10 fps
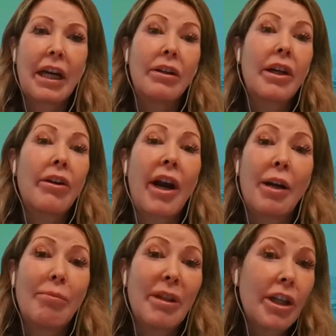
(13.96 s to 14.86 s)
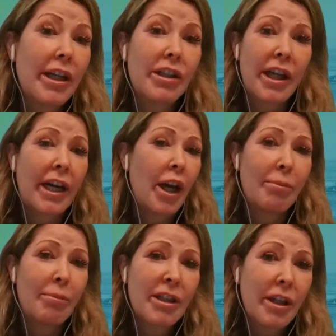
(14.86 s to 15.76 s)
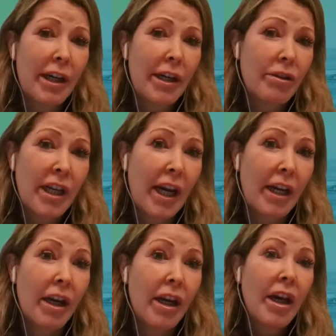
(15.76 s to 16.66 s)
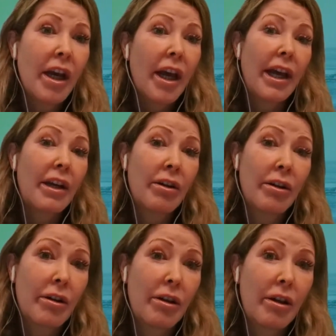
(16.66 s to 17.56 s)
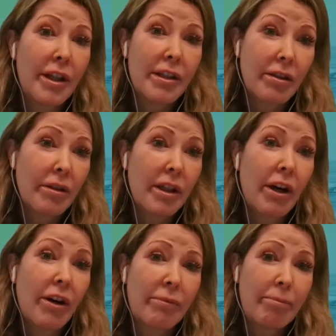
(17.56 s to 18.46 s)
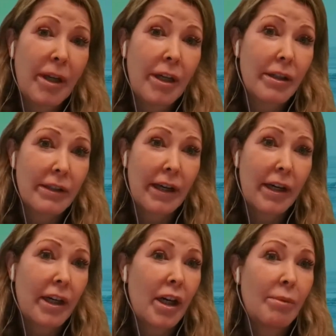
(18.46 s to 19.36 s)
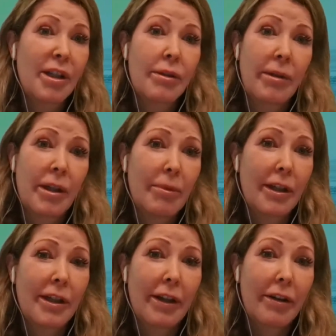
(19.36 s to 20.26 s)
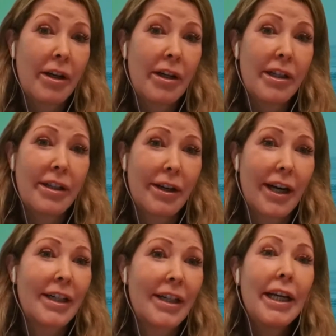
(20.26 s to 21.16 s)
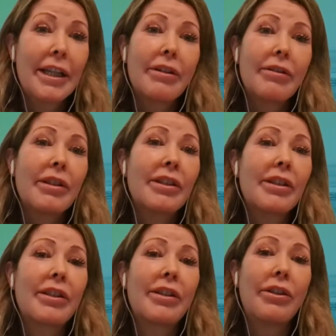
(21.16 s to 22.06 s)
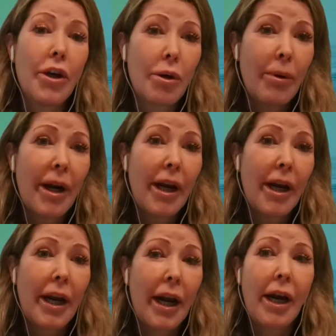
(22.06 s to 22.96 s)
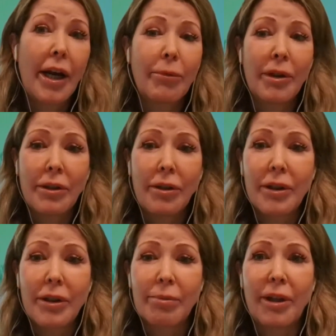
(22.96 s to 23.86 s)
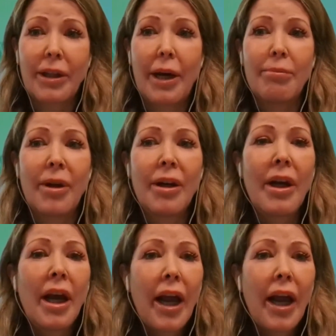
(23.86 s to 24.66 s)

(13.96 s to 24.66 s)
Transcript: I don't care how much I educate, how much I entertain, that colonel that's doing the RFP and deciding on my $20 million contract, there is no way I am going to do this with them.